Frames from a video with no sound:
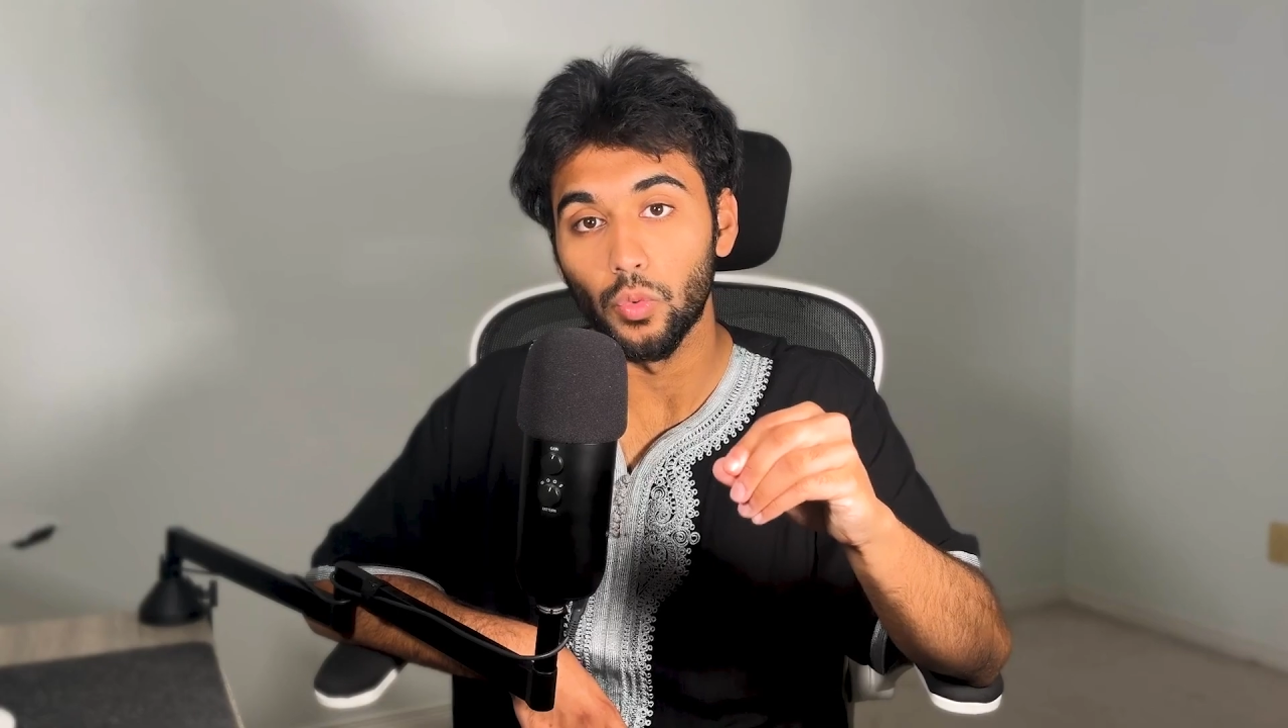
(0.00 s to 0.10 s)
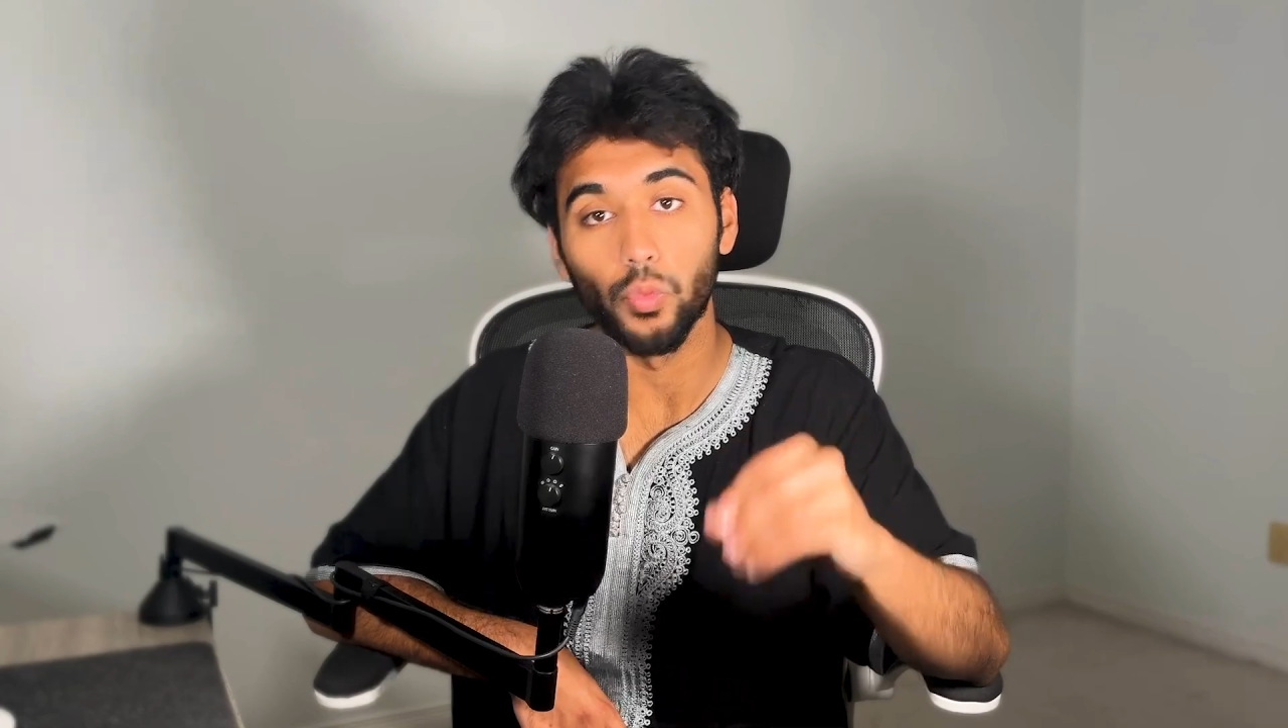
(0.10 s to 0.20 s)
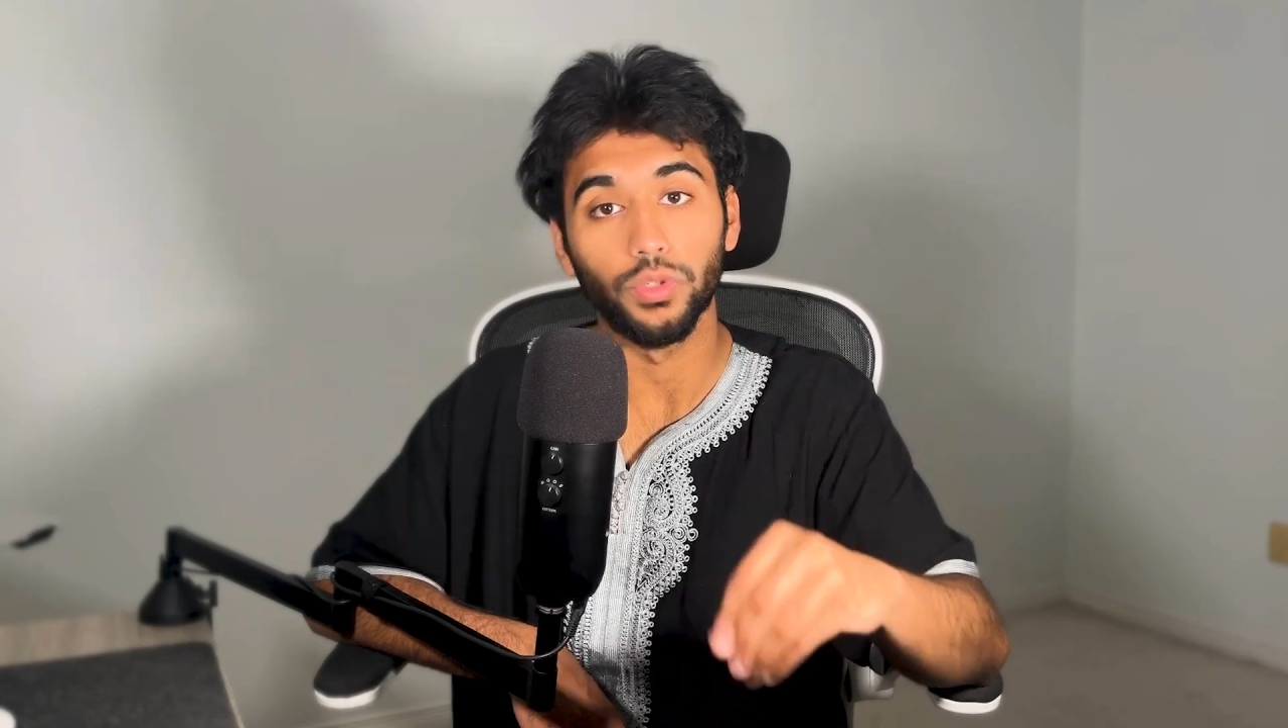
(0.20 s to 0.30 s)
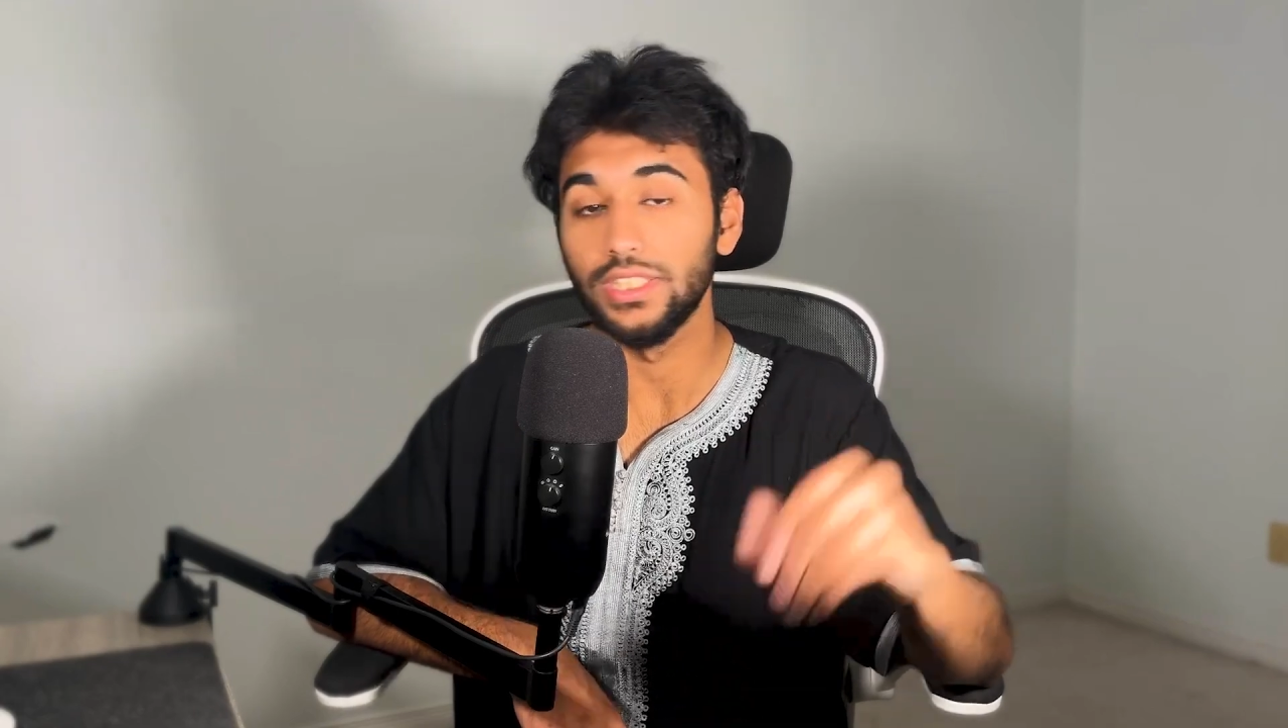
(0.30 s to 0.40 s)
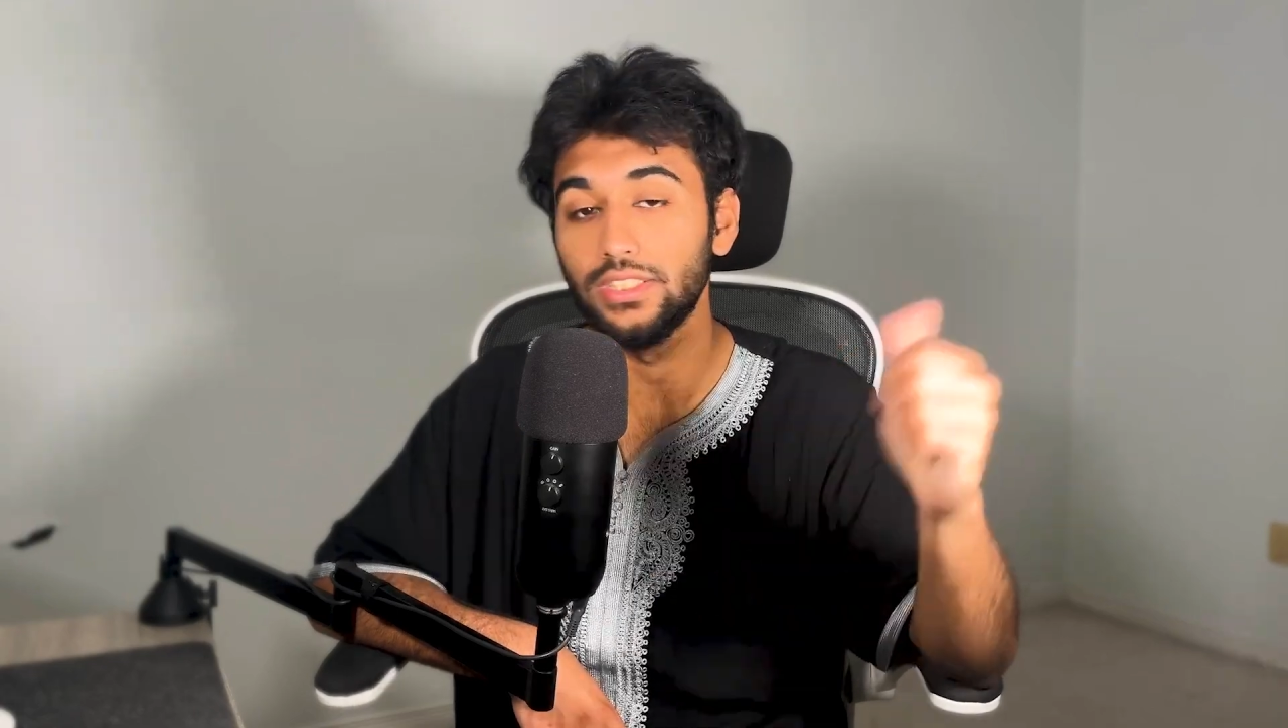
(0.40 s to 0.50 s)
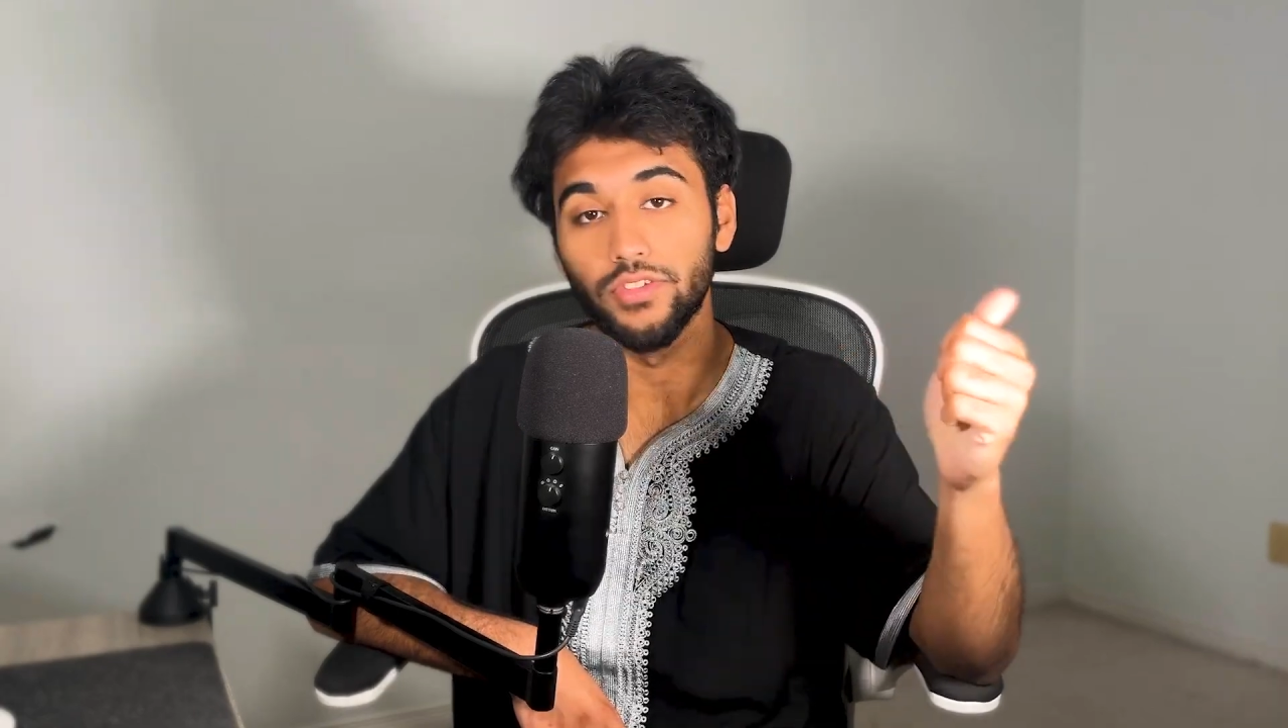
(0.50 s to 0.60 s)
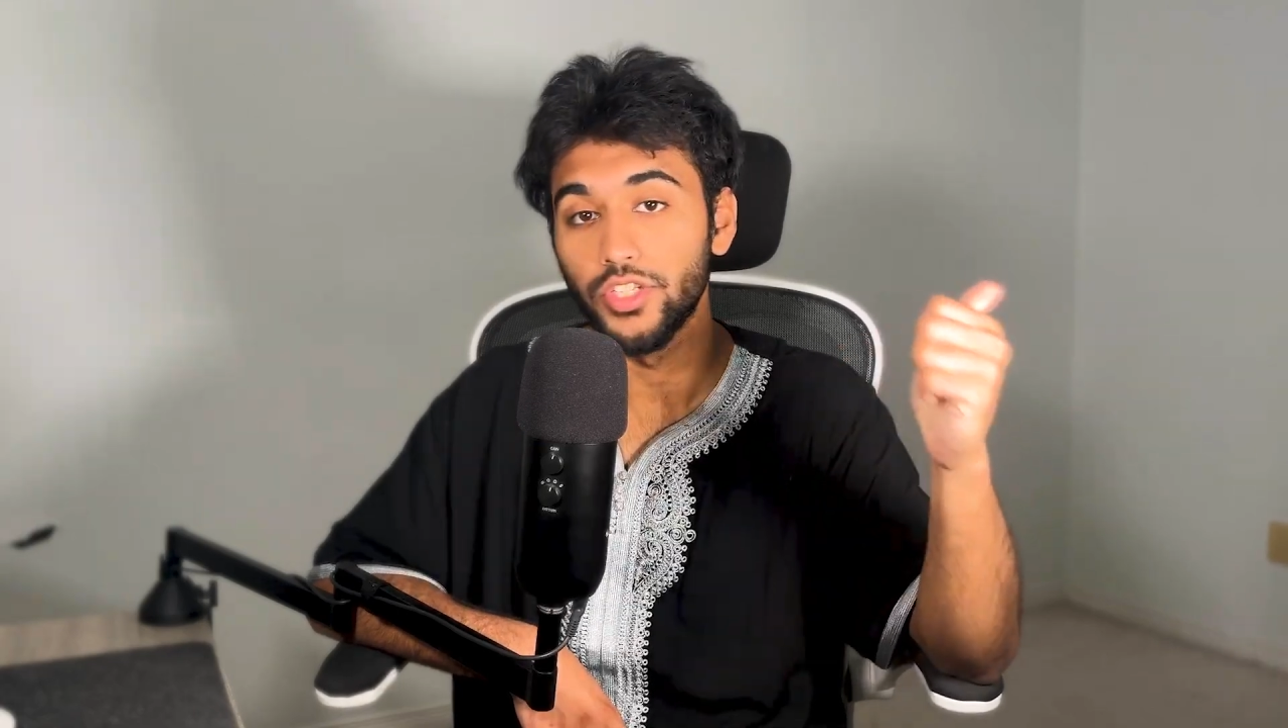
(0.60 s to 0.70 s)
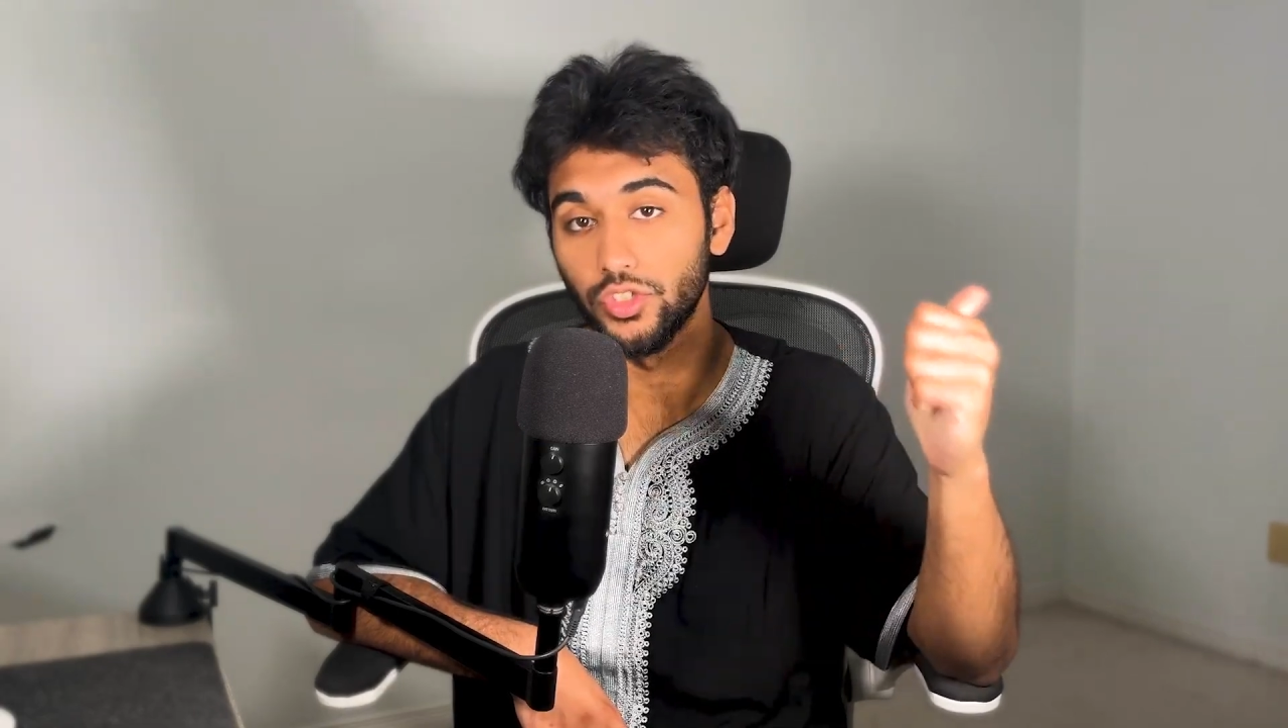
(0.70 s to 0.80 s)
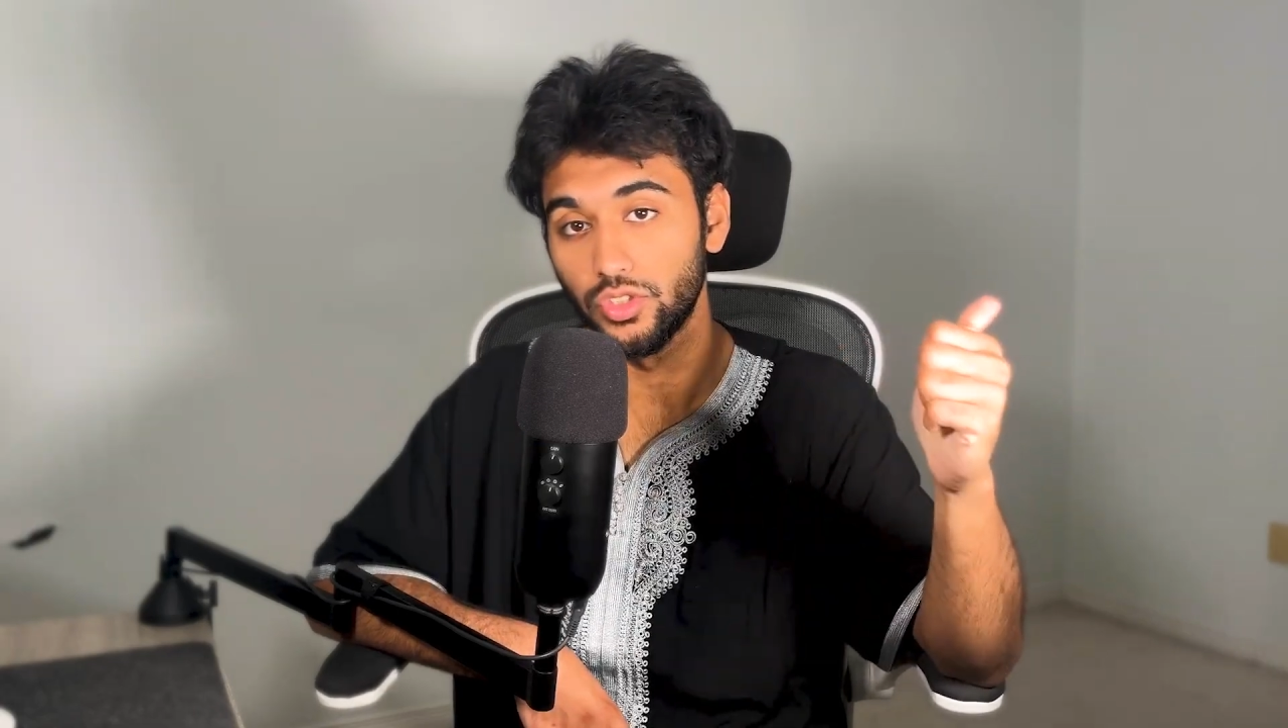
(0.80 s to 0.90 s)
these videos